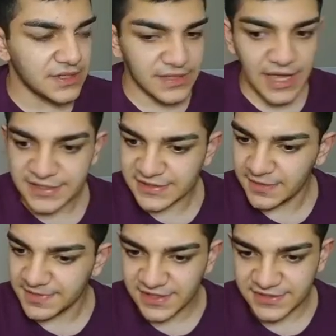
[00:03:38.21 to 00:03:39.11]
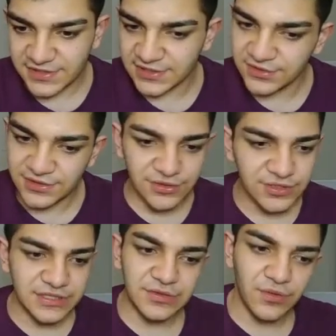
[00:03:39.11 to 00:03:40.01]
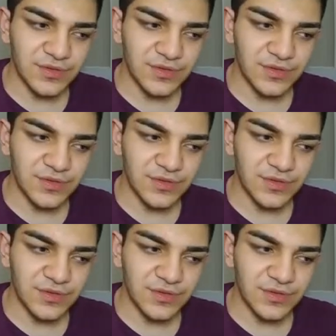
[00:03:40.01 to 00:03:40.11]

As something else you can do, you know, you could always